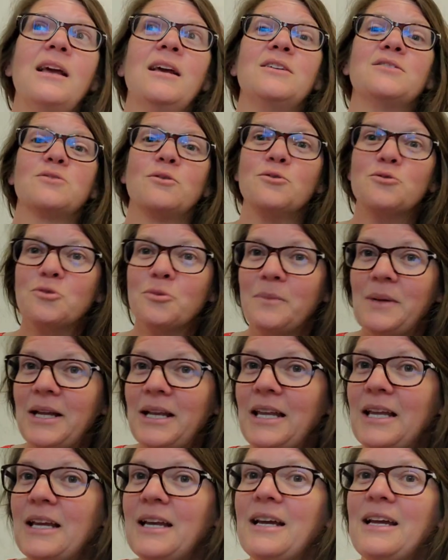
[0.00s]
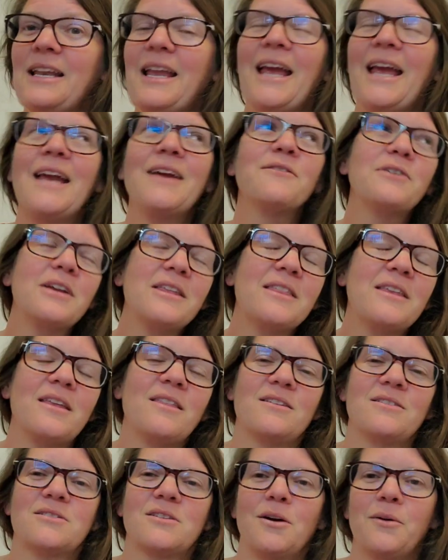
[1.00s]
social media, and everything
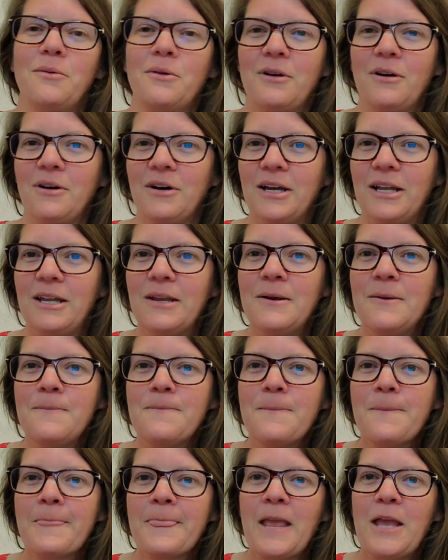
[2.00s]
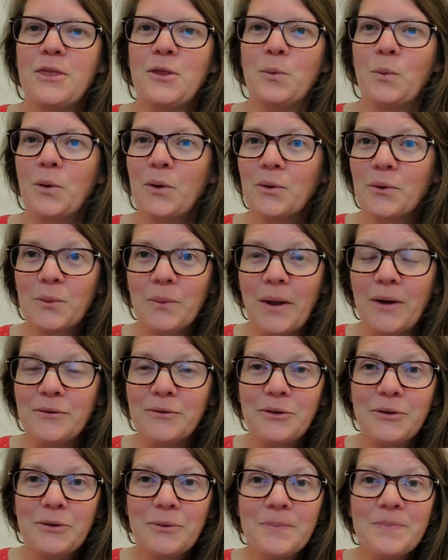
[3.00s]
that's going on in the world
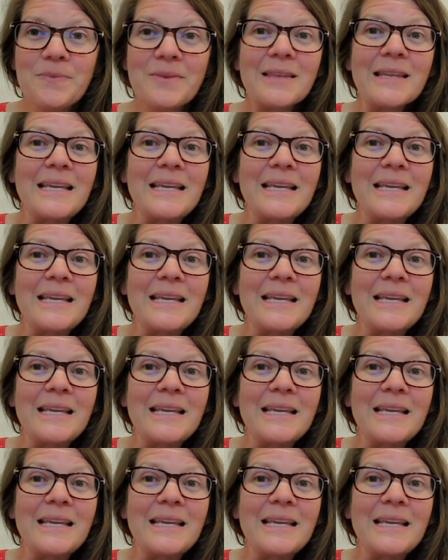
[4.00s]
around you.